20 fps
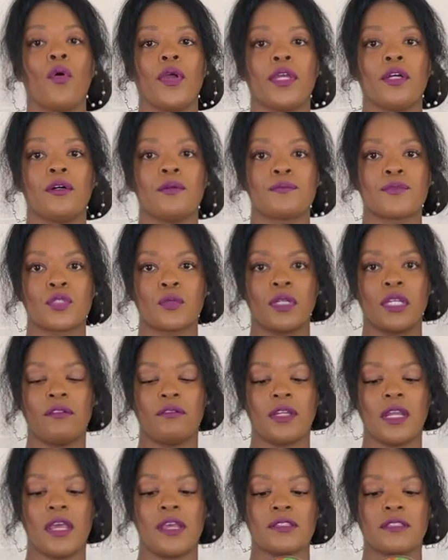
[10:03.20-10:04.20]
oil. So it
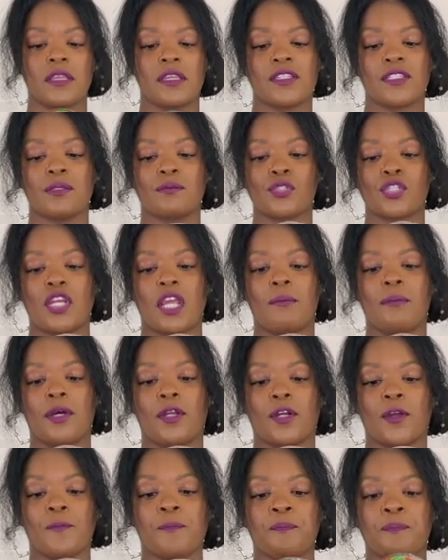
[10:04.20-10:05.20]
even has like some shea
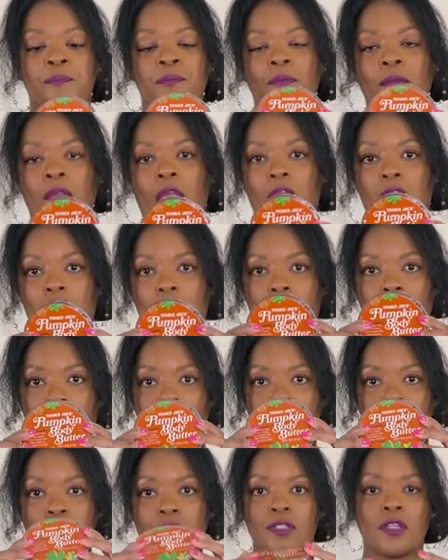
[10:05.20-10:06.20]
butter in
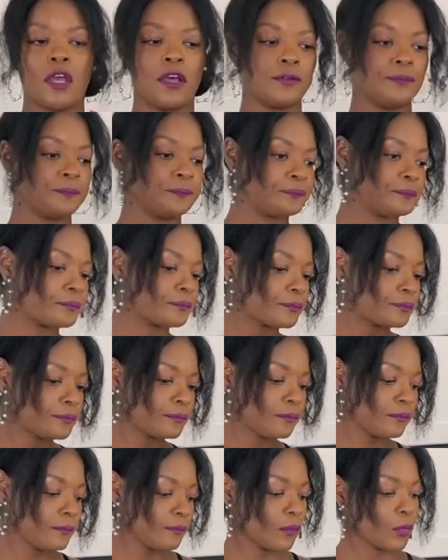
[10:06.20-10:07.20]
there. So
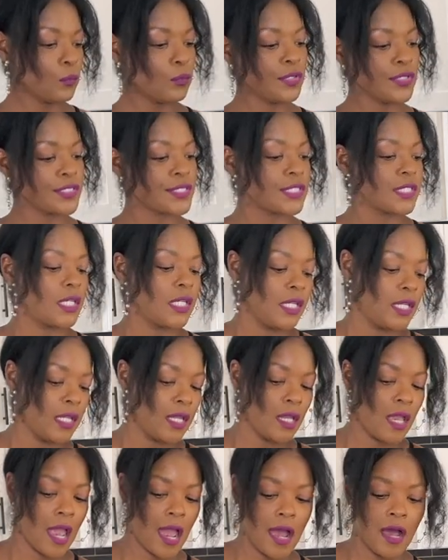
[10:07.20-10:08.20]
we'll see
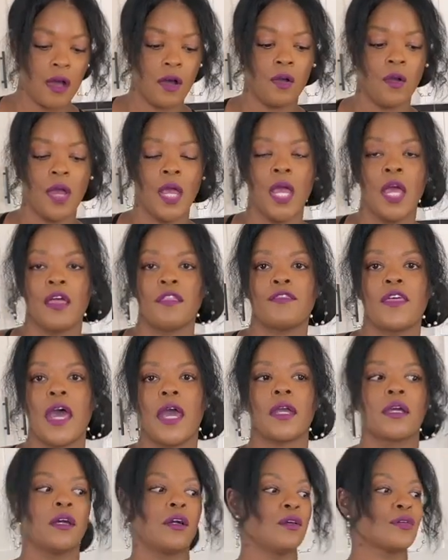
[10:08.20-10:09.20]
how
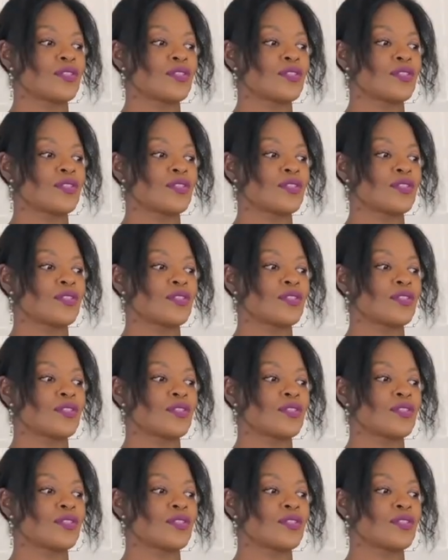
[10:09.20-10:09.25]
that